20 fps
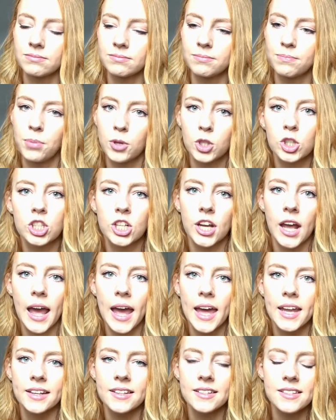budget
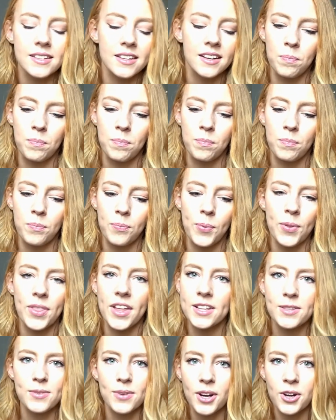end, but
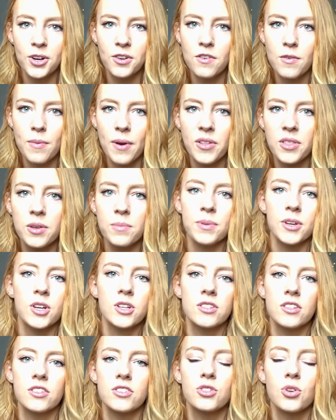that's what I love about them,
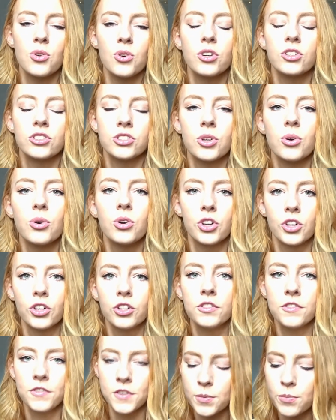because they're so
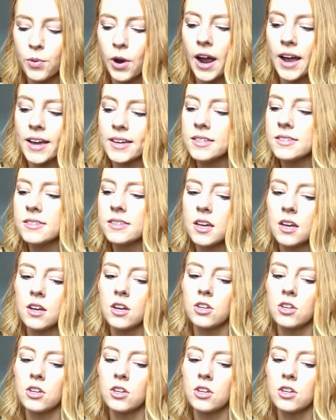good for the price.